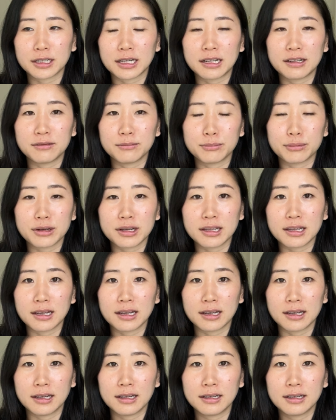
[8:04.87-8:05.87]
kind of breathing
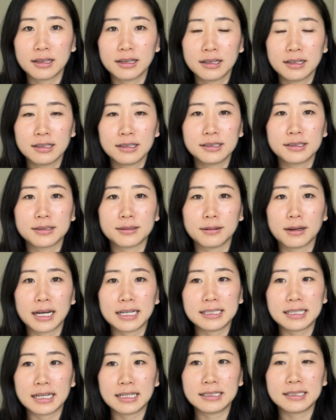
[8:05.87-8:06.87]
in. So I
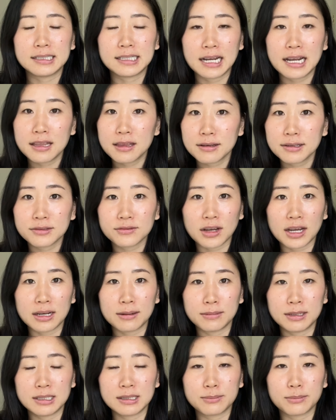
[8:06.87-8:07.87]
tend to take those
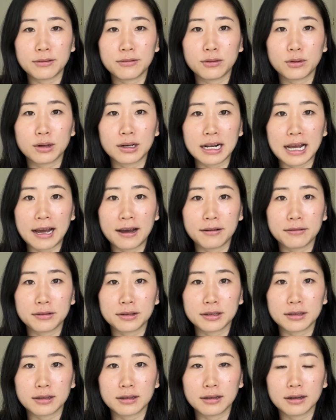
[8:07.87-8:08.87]
vitamins before and
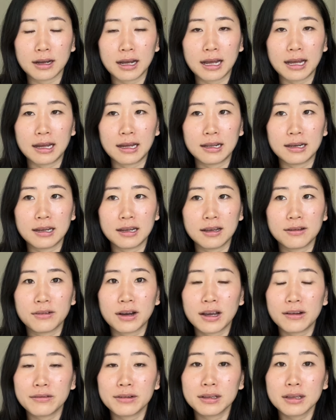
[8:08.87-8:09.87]
after, and if
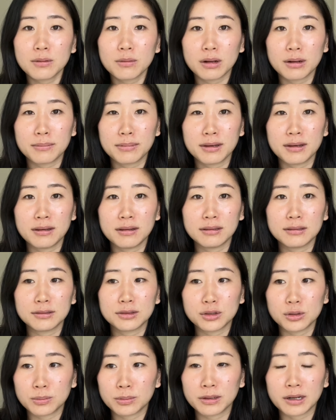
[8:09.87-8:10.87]
I really want to be
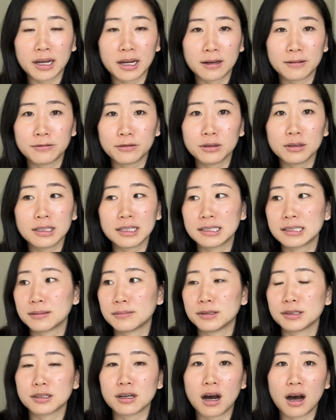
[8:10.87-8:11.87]
super careful, like
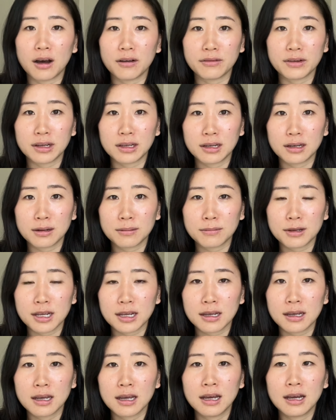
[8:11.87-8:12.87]
someone's coughing near
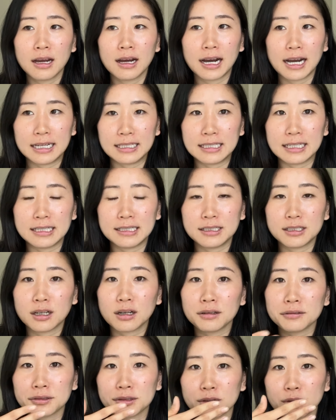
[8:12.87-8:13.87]
me, I tend to
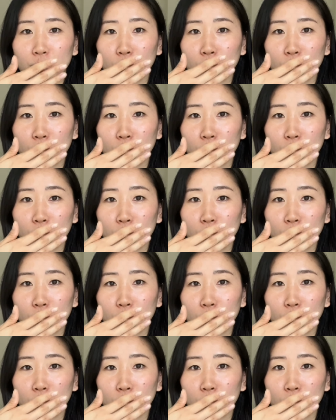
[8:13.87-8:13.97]
also